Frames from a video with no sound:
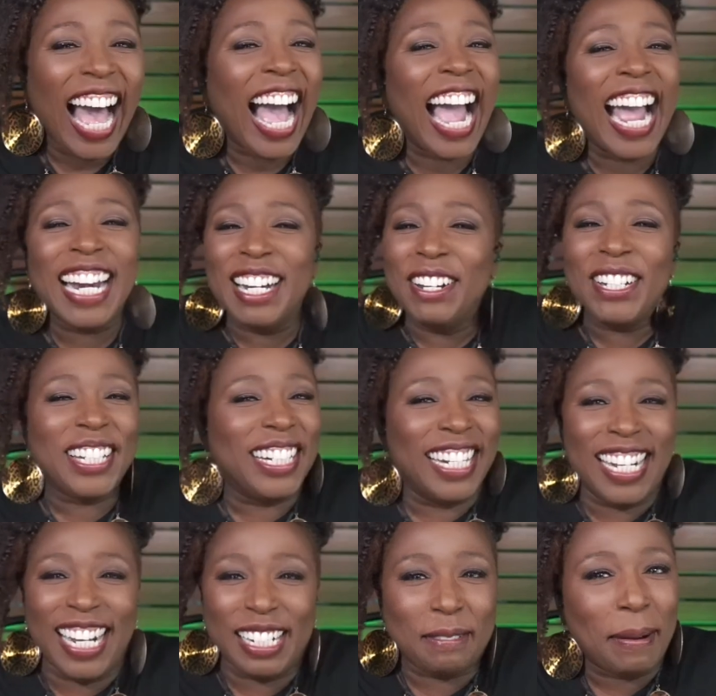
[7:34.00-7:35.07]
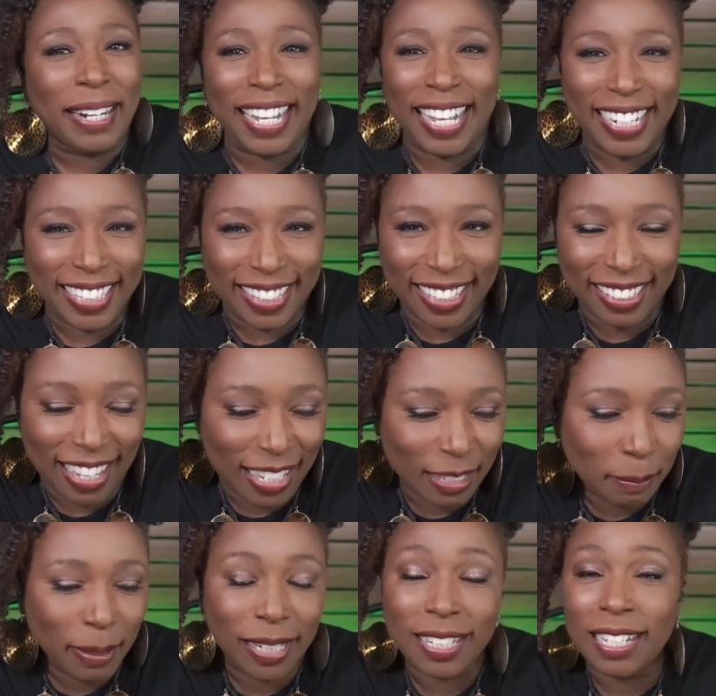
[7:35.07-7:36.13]
I knew you didn't expect anything less
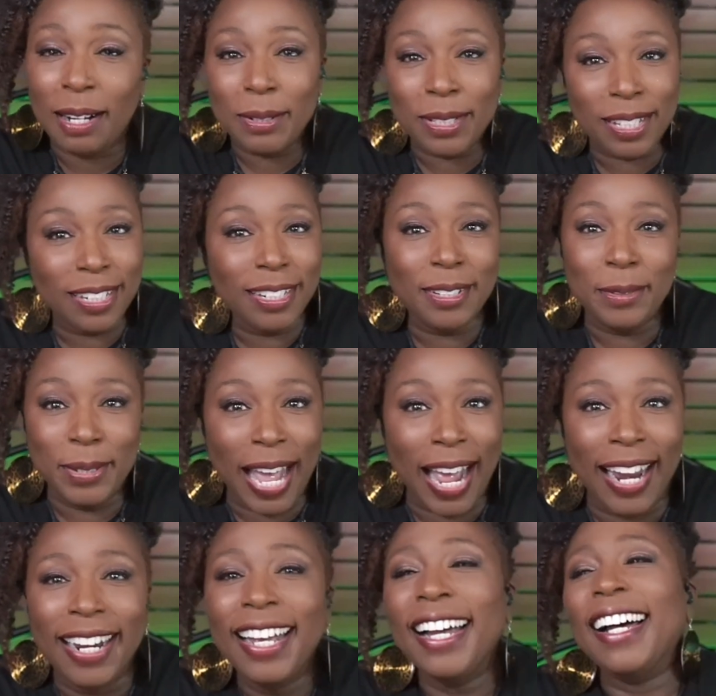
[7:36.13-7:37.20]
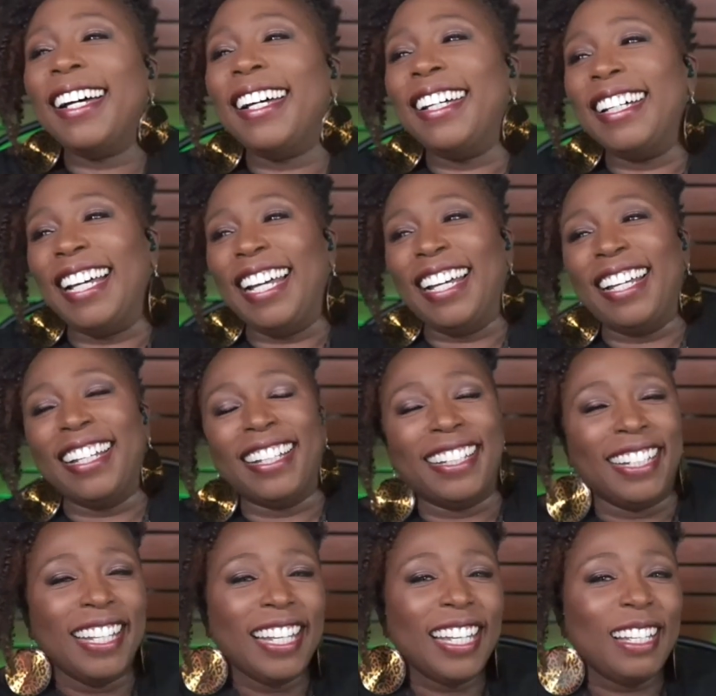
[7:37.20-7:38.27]
because I was going to do that.
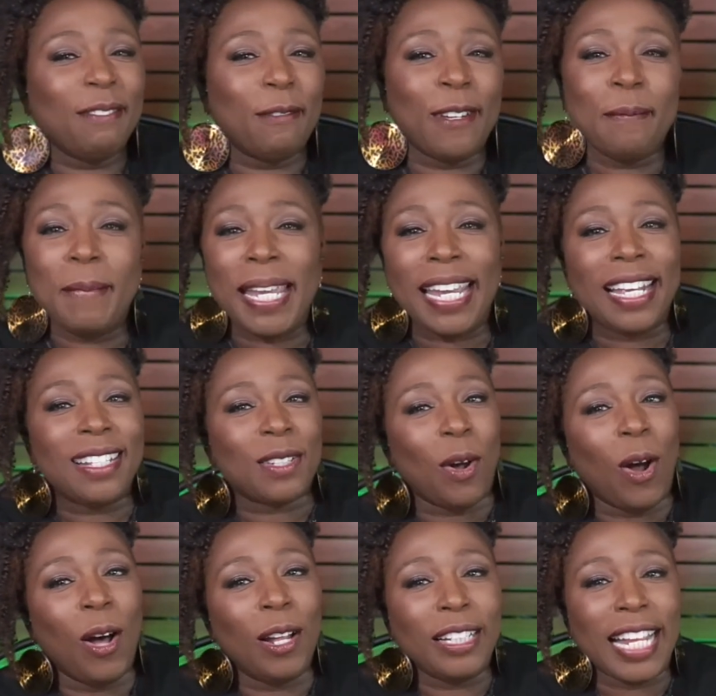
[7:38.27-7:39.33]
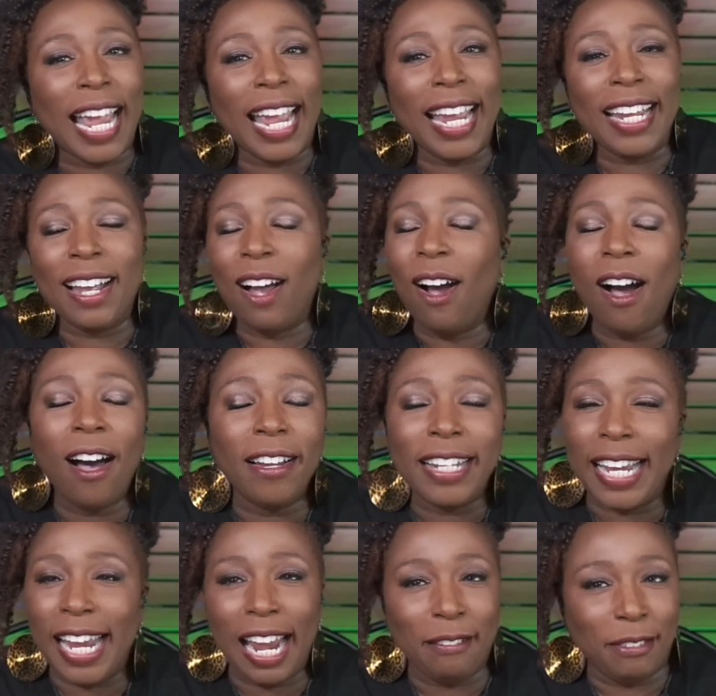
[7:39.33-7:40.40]
For me, it's all day,
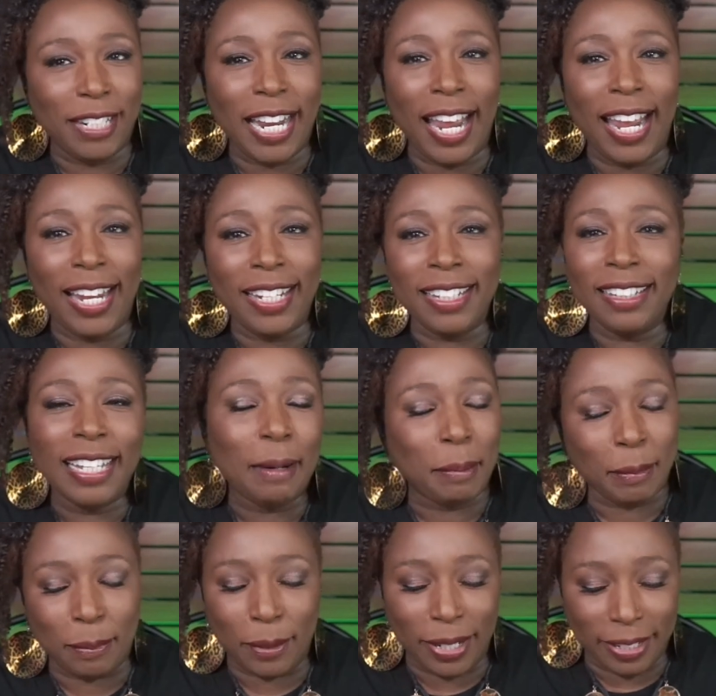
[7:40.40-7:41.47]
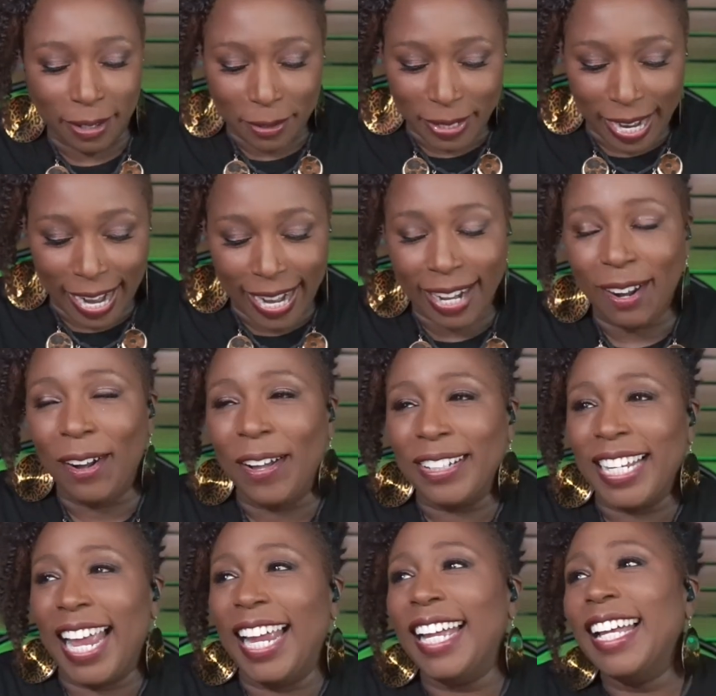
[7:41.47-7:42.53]
every day, leopard print. Okay. All
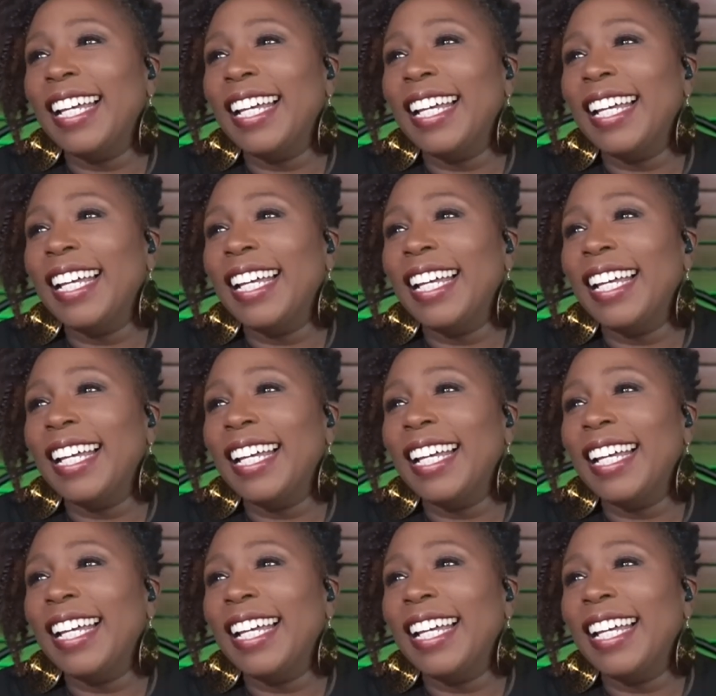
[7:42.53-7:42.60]
day.